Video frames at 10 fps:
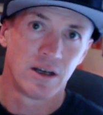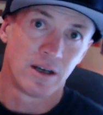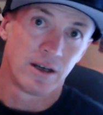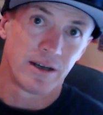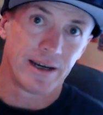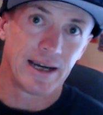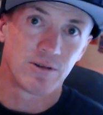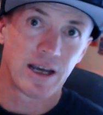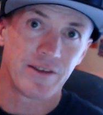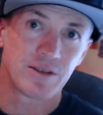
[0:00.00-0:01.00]
yeah, we'll
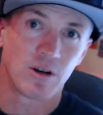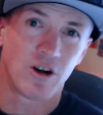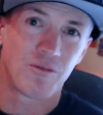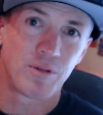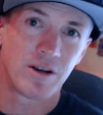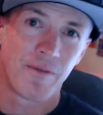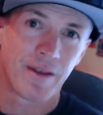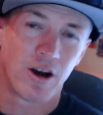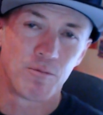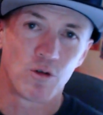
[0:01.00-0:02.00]
get this one off. But
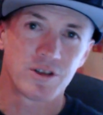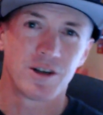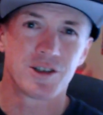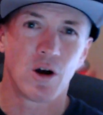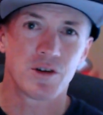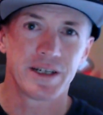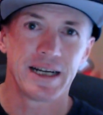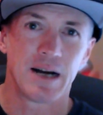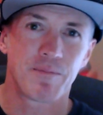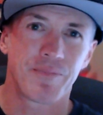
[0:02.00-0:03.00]
I'm also tossing
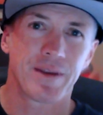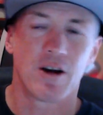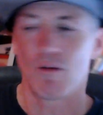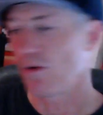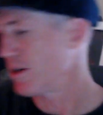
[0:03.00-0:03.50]
up. It's